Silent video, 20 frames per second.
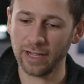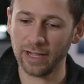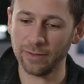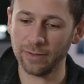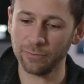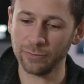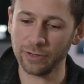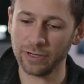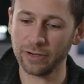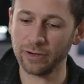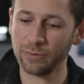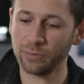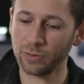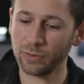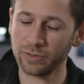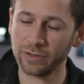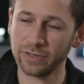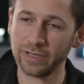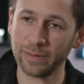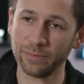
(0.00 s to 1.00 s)
We did our
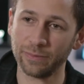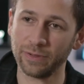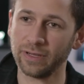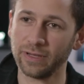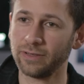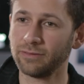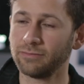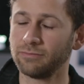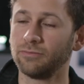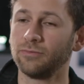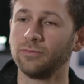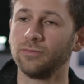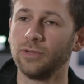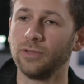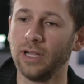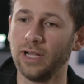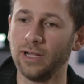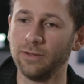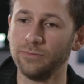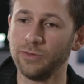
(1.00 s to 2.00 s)
prototyping
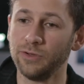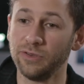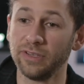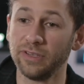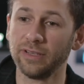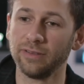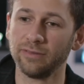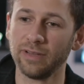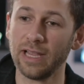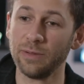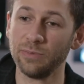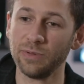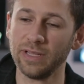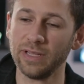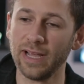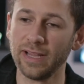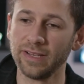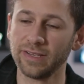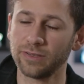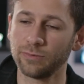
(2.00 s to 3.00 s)
using
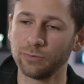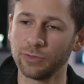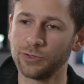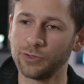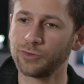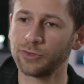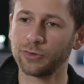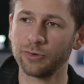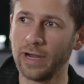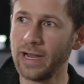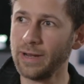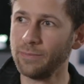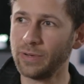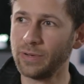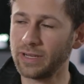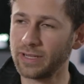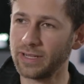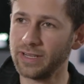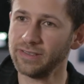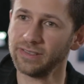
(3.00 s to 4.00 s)
ABS, which was great
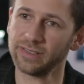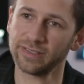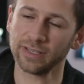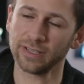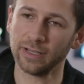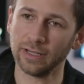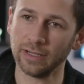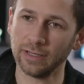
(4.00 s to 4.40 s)
because